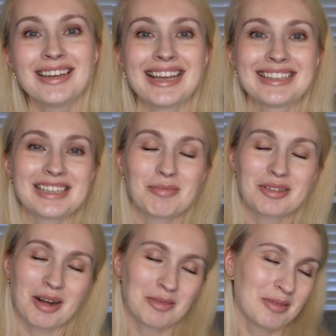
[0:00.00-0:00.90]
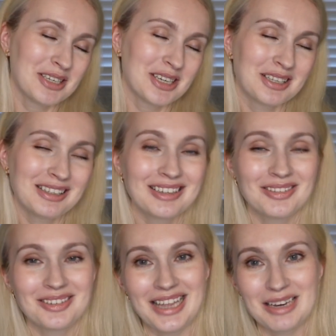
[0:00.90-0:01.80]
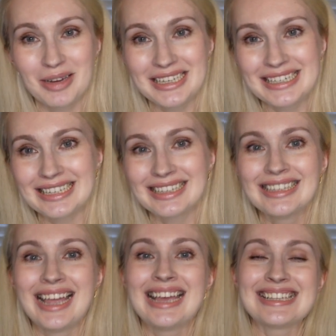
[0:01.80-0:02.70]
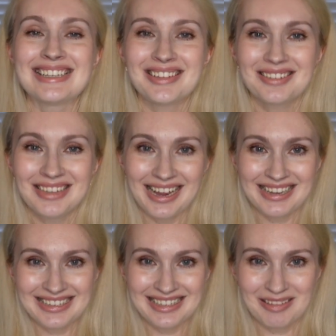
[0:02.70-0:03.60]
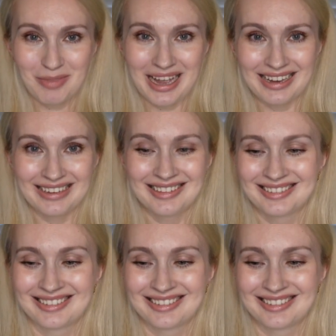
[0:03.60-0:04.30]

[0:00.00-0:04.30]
and subscribe to my channel if you like my channel. See you soon, guys. Bye.